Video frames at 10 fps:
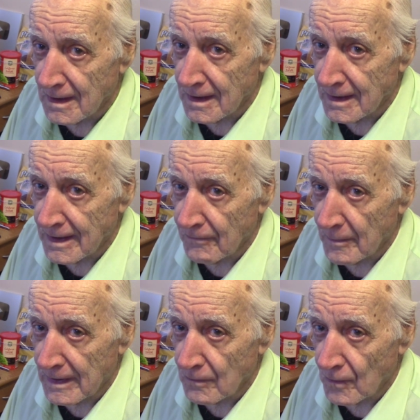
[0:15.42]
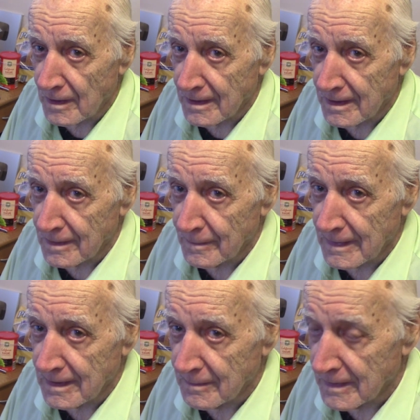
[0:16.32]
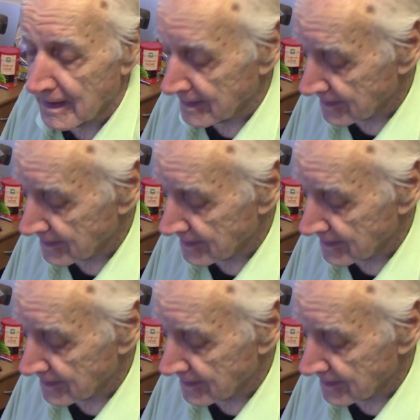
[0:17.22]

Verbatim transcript: and everybody wanted them, but I